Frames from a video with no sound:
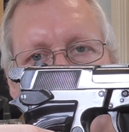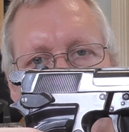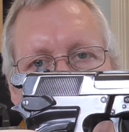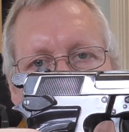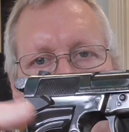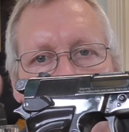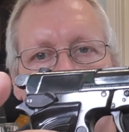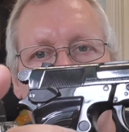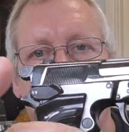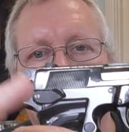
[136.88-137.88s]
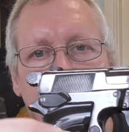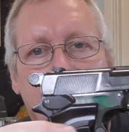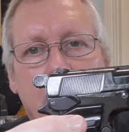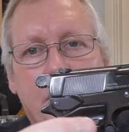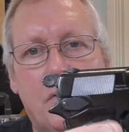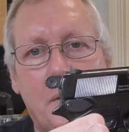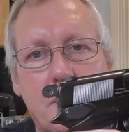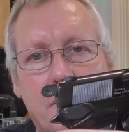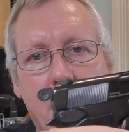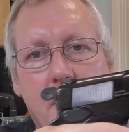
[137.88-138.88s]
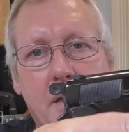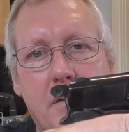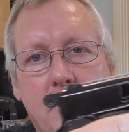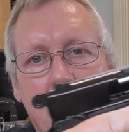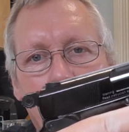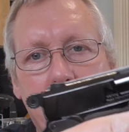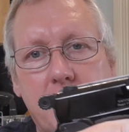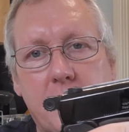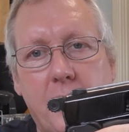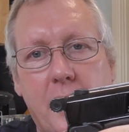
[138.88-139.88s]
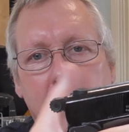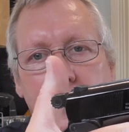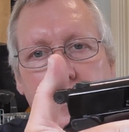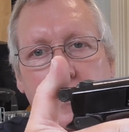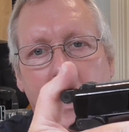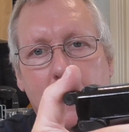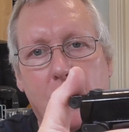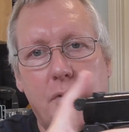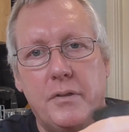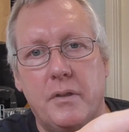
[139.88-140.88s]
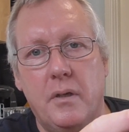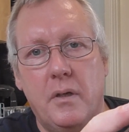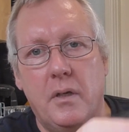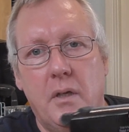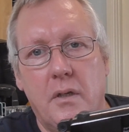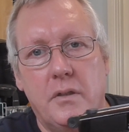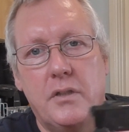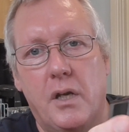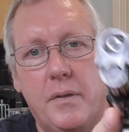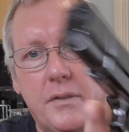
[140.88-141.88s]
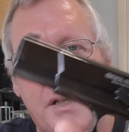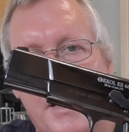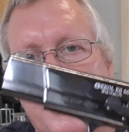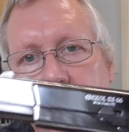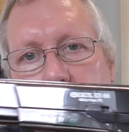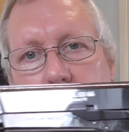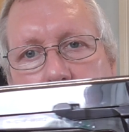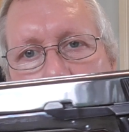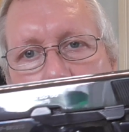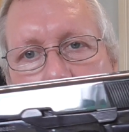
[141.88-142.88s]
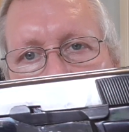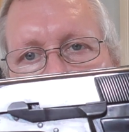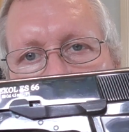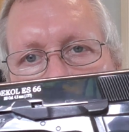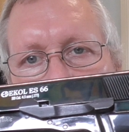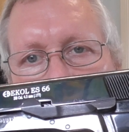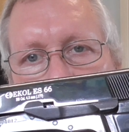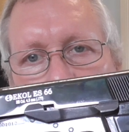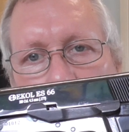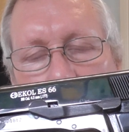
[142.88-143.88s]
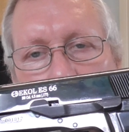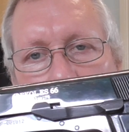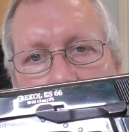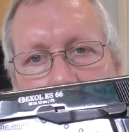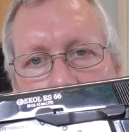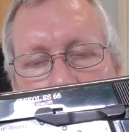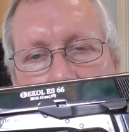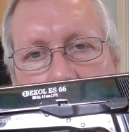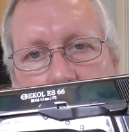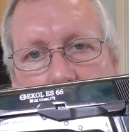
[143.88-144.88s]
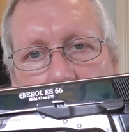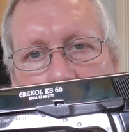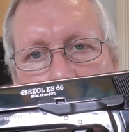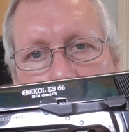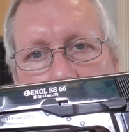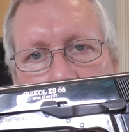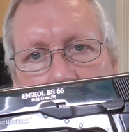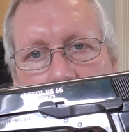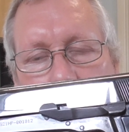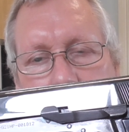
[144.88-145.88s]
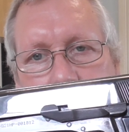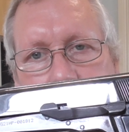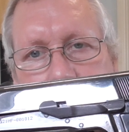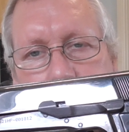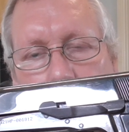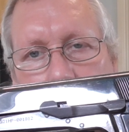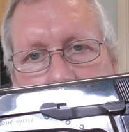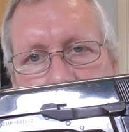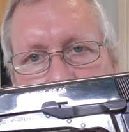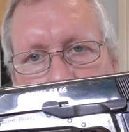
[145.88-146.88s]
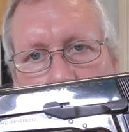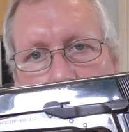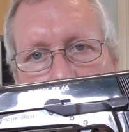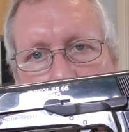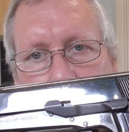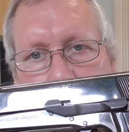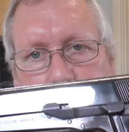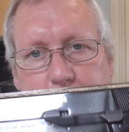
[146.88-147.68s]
Okay, see the grips are very reminiscent of that. Hammer is. So is the actual slide and the slide open, locking slide lock.